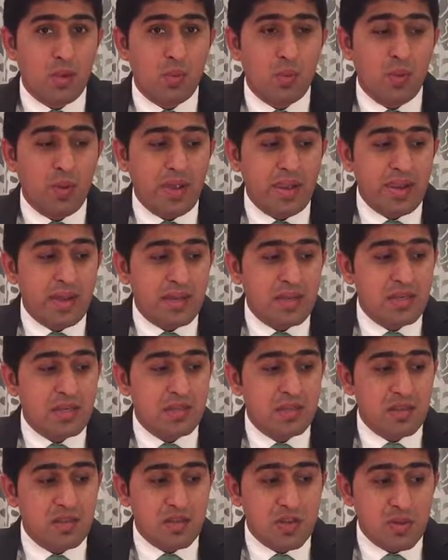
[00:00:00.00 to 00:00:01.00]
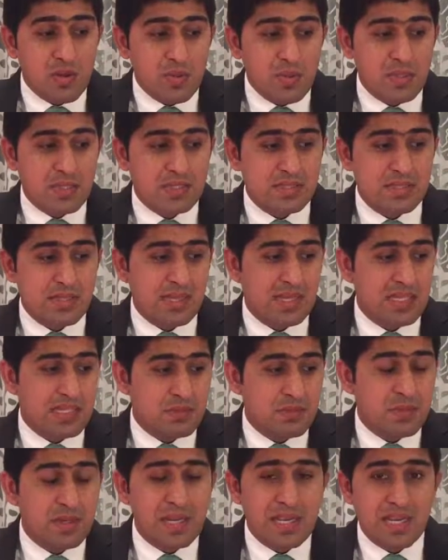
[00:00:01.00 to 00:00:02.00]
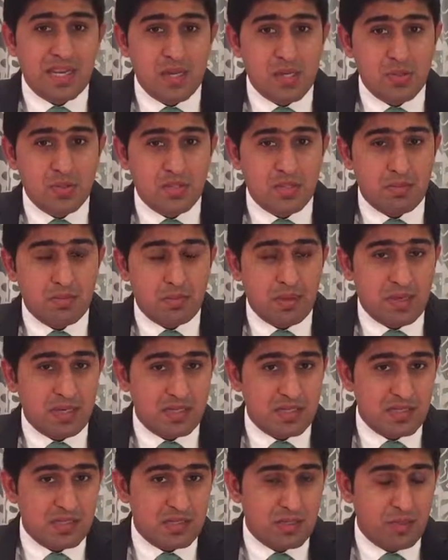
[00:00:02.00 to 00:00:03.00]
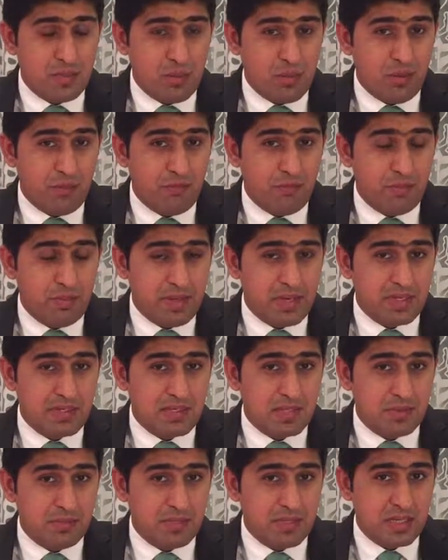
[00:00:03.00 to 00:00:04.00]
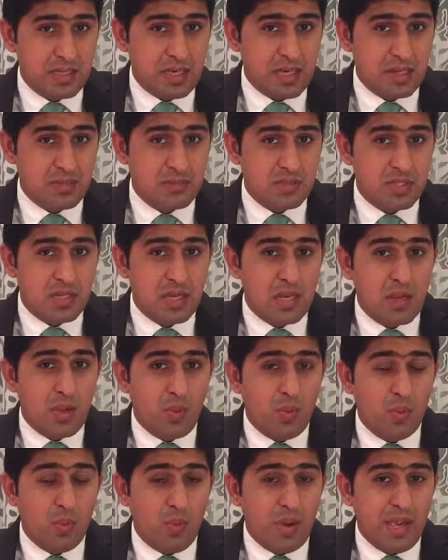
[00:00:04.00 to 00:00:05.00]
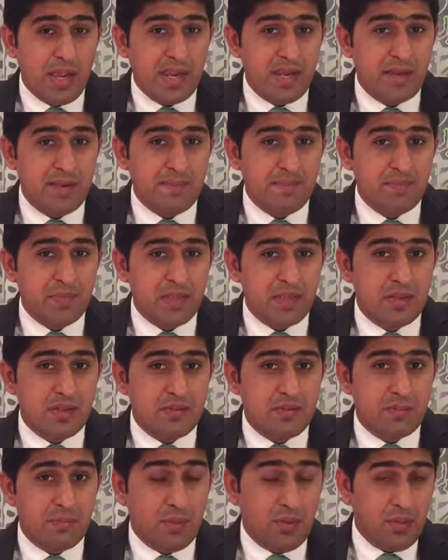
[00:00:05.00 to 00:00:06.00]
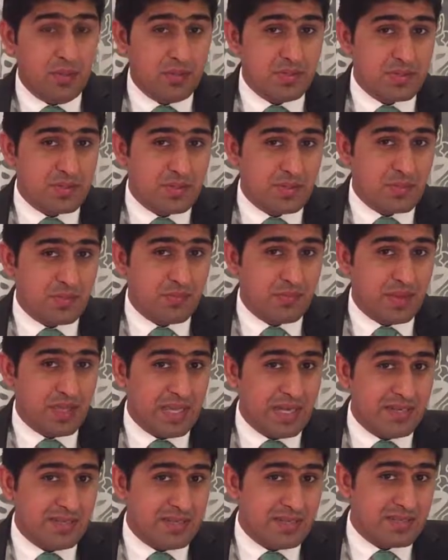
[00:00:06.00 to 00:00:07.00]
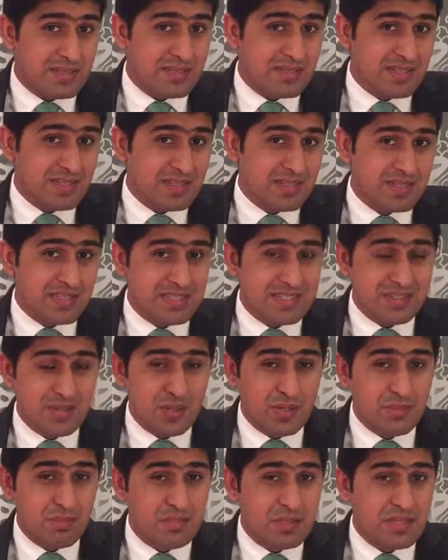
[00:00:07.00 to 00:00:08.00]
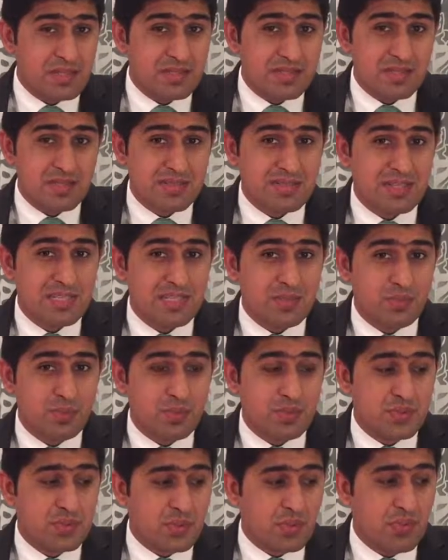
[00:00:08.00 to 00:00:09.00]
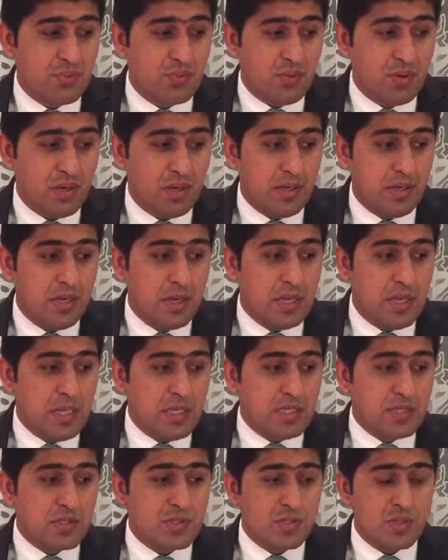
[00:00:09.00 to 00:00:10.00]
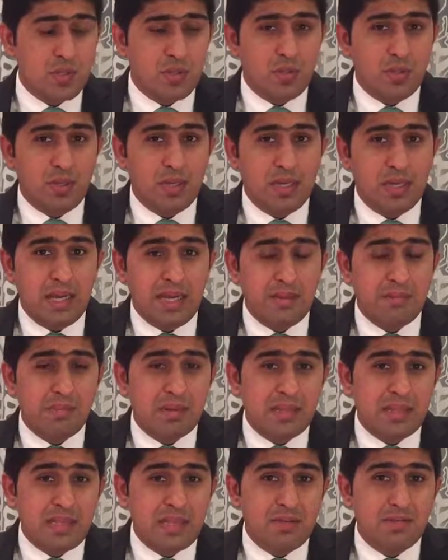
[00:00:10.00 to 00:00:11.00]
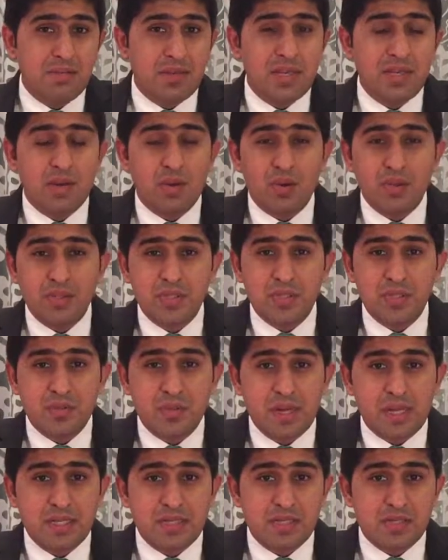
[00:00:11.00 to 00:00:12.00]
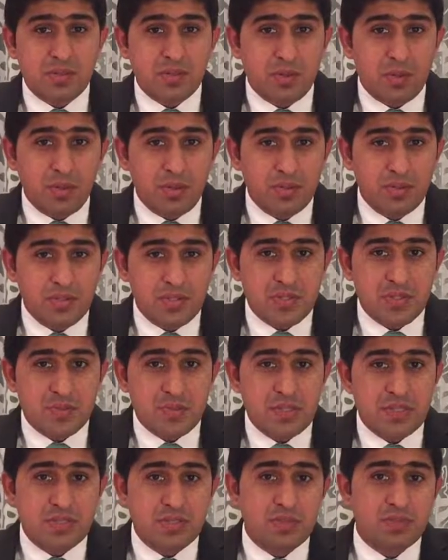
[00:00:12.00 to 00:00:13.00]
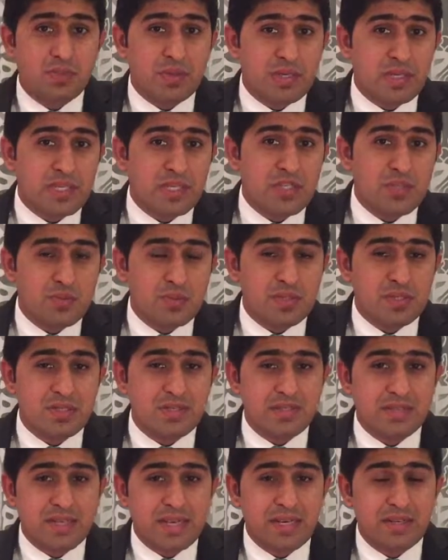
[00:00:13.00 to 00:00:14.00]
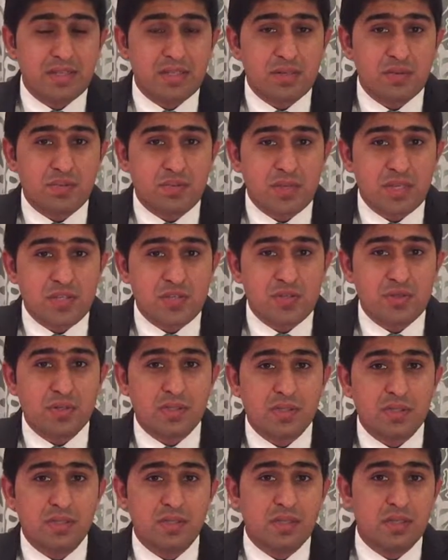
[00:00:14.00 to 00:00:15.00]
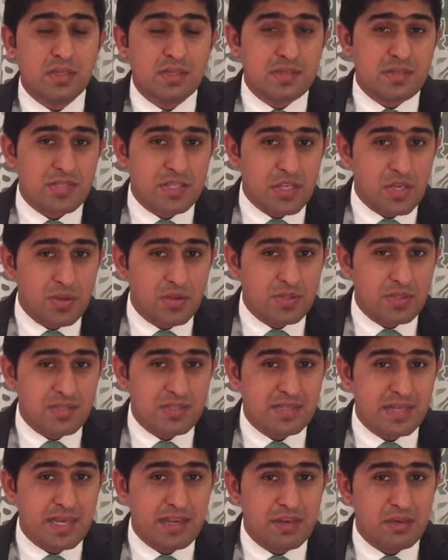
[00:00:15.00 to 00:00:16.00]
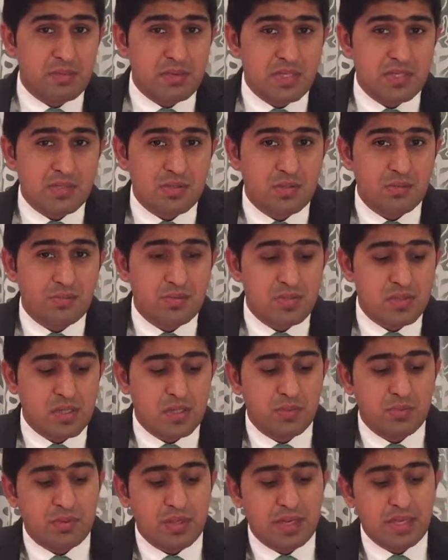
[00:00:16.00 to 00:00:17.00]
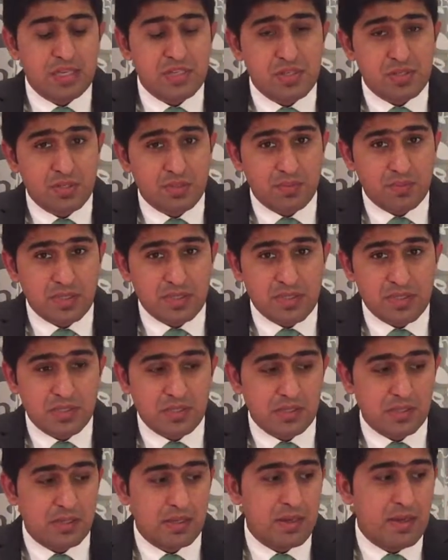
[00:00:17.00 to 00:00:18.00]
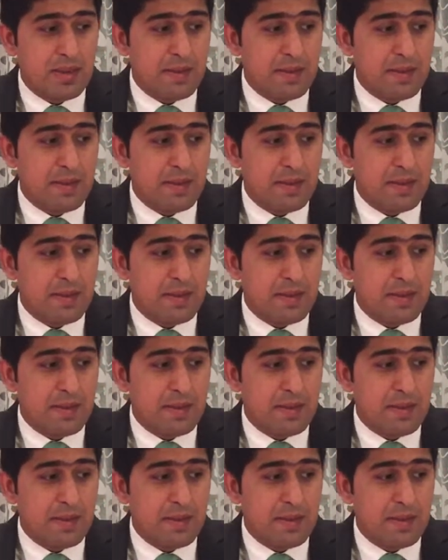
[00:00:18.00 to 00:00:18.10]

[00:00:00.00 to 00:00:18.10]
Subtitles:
Why the US has been accusing Pakistan of playing double games? Why the policy of carrot and sticks is not been successful so far? So I believe in order to answer all these questions, one need to understand the regional security dynamics of South Asia region.